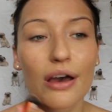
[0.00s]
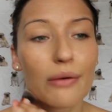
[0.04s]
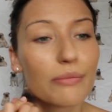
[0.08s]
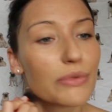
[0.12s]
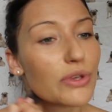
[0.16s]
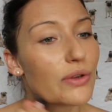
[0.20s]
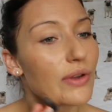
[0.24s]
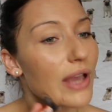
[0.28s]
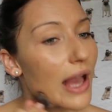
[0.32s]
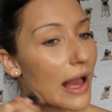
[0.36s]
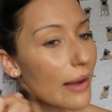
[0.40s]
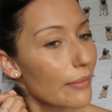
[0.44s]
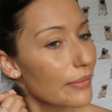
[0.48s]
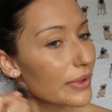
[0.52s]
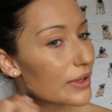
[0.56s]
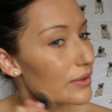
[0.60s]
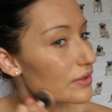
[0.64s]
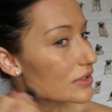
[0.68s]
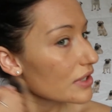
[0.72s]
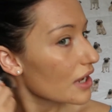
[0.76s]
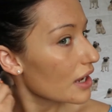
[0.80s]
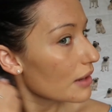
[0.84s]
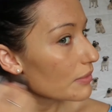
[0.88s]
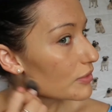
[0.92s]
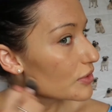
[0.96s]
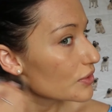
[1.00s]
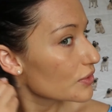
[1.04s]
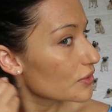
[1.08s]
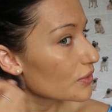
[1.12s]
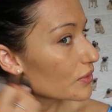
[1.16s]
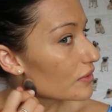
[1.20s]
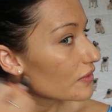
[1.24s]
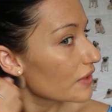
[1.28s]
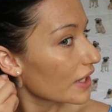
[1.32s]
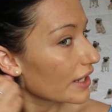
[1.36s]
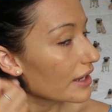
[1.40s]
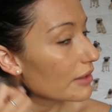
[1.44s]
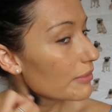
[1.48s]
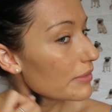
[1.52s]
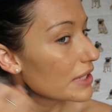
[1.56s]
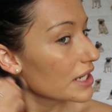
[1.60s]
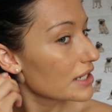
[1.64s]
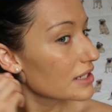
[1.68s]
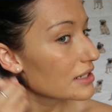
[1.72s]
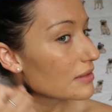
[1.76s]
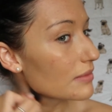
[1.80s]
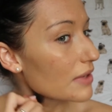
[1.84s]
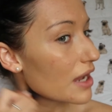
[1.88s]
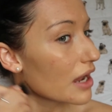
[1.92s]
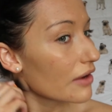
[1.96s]
You can build it up to sort of like a
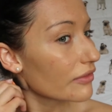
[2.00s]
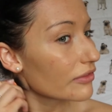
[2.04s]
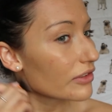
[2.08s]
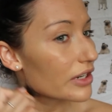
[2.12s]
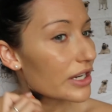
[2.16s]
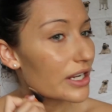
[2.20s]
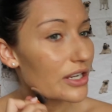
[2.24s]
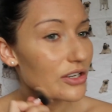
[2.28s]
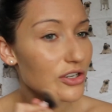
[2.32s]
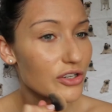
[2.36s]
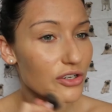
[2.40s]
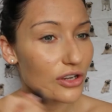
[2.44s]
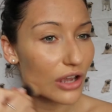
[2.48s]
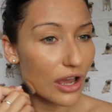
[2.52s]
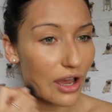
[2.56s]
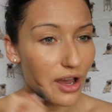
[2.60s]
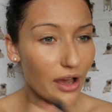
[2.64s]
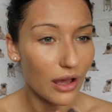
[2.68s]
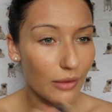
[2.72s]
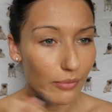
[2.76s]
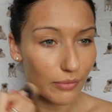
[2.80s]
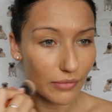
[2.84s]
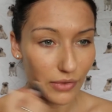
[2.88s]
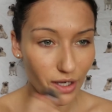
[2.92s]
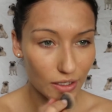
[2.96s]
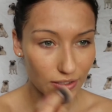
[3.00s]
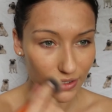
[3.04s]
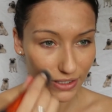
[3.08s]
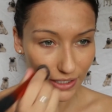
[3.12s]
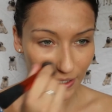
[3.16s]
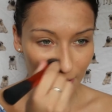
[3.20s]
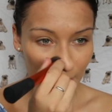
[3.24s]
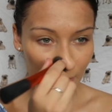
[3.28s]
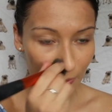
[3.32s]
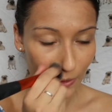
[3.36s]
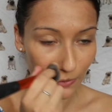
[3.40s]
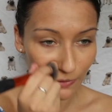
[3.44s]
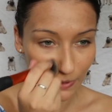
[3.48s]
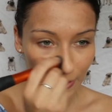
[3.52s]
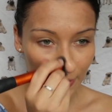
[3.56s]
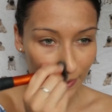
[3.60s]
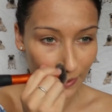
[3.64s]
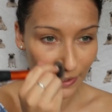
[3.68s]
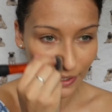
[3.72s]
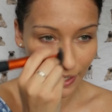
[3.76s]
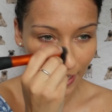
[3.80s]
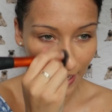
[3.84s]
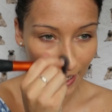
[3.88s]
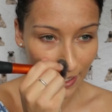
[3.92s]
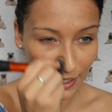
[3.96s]
medium coverage. I'd say you're not really
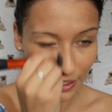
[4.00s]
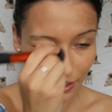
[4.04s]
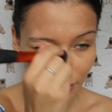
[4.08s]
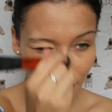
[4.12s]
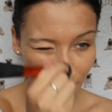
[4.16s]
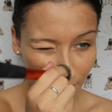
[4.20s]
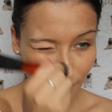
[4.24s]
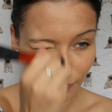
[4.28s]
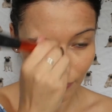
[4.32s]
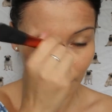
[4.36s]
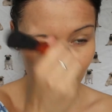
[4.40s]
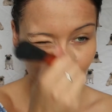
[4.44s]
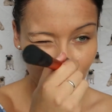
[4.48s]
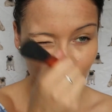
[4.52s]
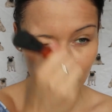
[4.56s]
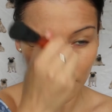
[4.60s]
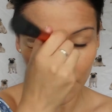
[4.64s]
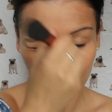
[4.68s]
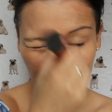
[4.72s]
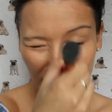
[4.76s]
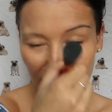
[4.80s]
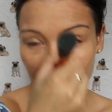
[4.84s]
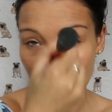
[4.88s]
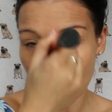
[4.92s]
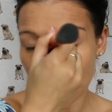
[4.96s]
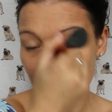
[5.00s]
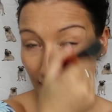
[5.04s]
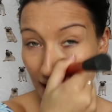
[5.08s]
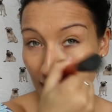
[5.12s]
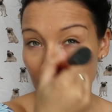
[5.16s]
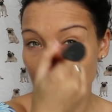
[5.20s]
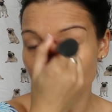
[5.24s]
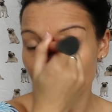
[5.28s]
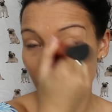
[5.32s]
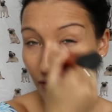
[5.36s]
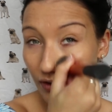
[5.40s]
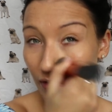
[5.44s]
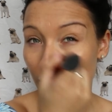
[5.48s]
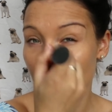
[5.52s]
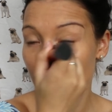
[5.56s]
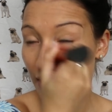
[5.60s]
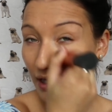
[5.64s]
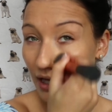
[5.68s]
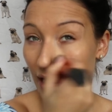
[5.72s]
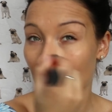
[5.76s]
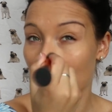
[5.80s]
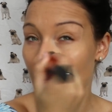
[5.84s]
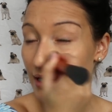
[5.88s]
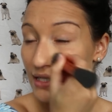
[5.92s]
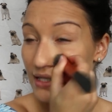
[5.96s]
going to get anything fuller than that unless you use
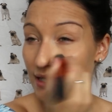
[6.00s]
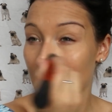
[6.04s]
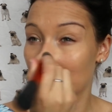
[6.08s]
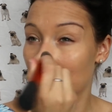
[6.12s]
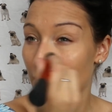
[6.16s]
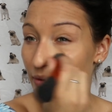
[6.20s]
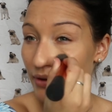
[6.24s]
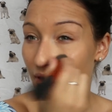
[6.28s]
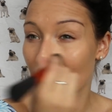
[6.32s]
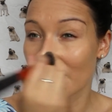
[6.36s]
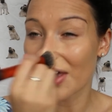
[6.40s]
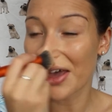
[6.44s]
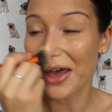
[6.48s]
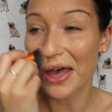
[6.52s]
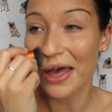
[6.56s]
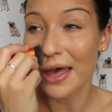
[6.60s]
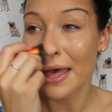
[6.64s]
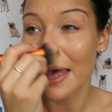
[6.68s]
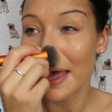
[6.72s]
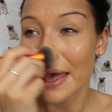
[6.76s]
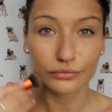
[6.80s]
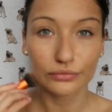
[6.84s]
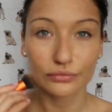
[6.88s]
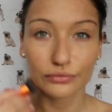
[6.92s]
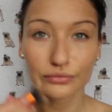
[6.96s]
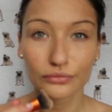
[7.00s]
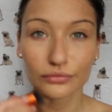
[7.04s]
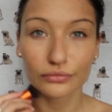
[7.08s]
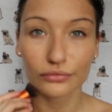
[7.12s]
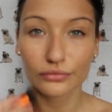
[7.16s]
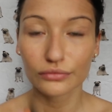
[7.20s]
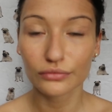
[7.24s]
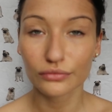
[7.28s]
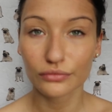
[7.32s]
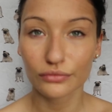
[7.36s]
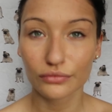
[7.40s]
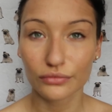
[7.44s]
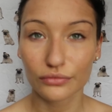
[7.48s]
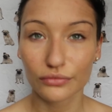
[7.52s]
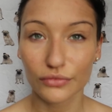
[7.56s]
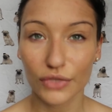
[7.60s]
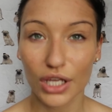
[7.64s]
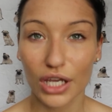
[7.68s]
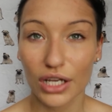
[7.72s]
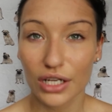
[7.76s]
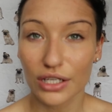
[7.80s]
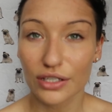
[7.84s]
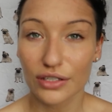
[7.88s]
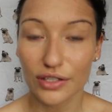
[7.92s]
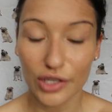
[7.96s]
like a concealer with it.
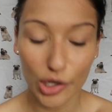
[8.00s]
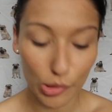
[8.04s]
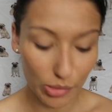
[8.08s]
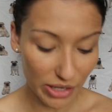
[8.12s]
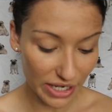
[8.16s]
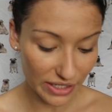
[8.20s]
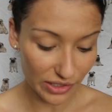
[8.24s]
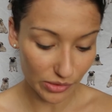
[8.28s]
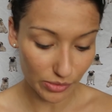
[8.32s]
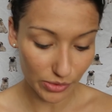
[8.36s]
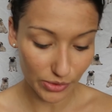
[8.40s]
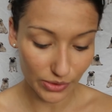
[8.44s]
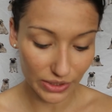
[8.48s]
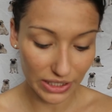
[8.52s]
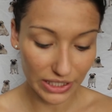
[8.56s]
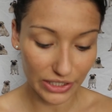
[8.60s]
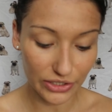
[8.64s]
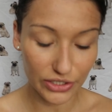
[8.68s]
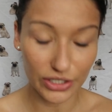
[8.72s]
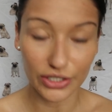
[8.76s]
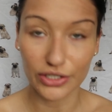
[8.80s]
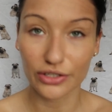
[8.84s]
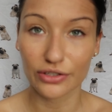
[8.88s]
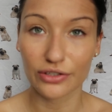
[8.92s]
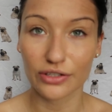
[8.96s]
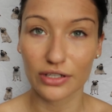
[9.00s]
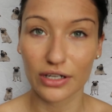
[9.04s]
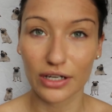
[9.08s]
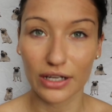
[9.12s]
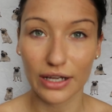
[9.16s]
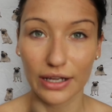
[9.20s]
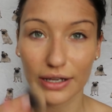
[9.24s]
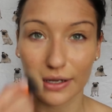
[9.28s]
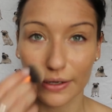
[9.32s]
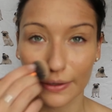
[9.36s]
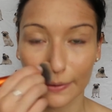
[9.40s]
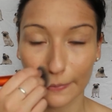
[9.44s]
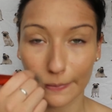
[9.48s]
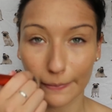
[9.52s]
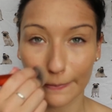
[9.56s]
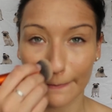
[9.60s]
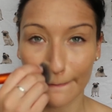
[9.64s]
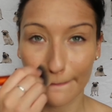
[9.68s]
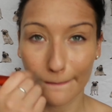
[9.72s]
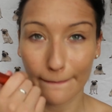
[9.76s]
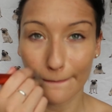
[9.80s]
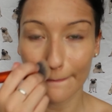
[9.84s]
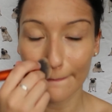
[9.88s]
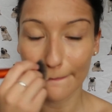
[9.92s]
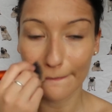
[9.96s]
And it's so blendable, it literally just took like
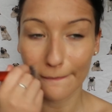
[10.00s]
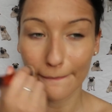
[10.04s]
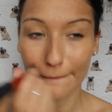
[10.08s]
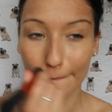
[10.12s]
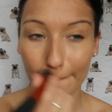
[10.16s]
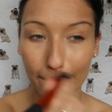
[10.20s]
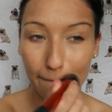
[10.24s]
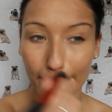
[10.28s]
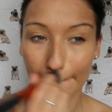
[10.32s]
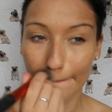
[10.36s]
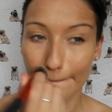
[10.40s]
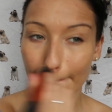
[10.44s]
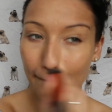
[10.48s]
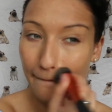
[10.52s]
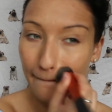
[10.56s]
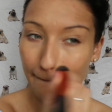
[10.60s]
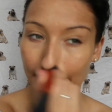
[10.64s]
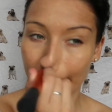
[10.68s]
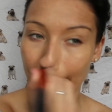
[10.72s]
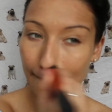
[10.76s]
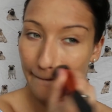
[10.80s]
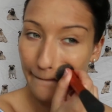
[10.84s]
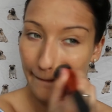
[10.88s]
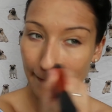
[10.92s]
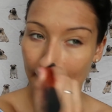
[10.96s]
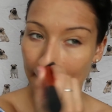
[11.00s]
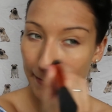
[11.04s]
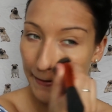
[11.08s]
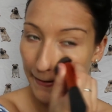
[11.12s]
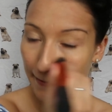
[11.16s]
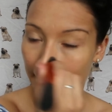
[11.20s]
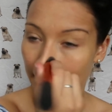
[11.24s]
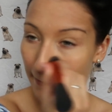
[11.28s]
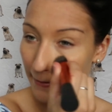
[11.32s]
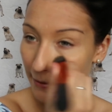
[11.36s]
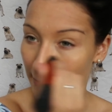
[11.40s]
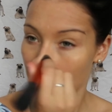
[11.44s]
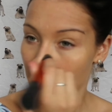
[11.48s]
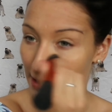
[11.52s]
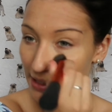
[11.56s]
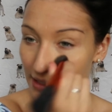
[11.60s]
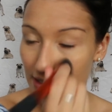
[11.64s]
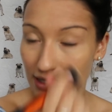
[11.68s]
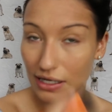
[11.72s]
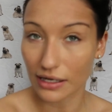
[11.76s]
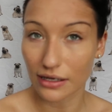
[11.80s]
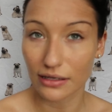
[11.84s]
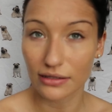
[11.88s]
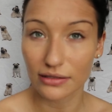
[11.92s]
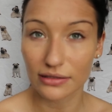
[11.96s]
20
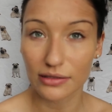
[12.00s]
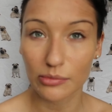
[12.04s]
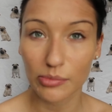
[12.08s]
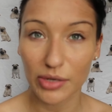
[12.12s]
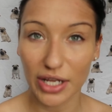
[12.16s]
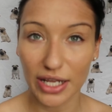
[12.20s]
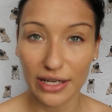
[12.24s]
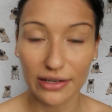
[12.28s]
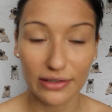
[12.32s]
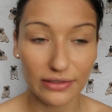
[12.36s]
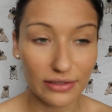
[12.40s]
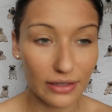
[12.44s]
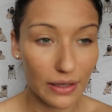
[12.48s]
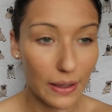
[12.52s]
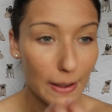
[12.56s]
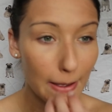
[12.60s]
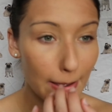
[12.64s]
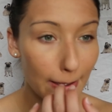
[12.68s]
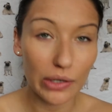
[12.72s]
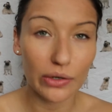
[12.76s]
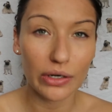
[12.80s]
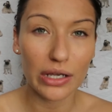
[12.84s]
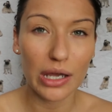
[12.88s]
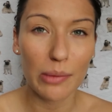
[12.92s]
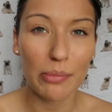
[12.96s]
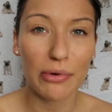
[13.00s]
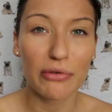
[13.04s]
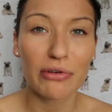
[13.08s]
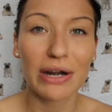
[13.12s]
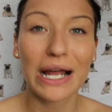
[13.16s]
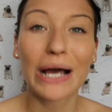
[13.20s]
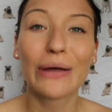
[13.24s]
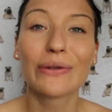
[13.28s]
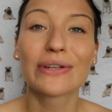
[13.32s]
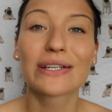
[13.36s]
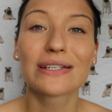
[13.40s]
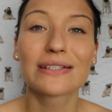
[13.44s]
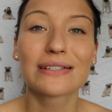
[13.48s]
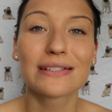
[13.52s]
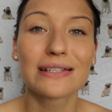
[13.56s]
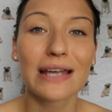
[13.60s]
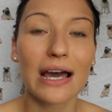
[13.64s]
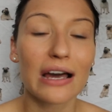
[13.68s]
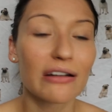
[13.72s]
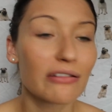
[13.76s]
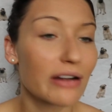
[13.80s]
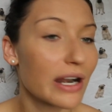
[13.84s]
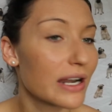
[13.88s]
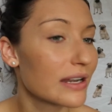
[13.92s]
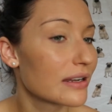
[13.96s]
seconds to blend. Build it up around
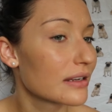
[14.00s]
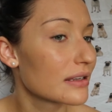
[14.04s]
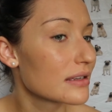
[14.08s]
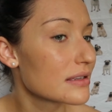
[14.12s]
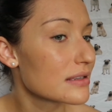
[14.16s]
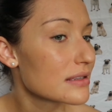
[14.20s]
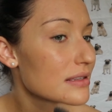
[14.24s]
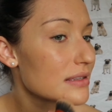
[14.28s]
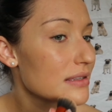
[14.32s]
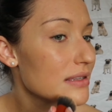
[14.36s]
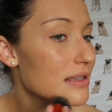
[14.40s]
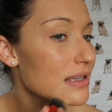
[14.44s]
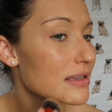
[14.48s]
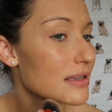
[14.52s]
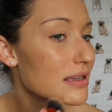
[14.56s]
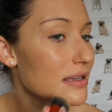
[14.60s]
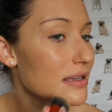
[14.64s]
that redness.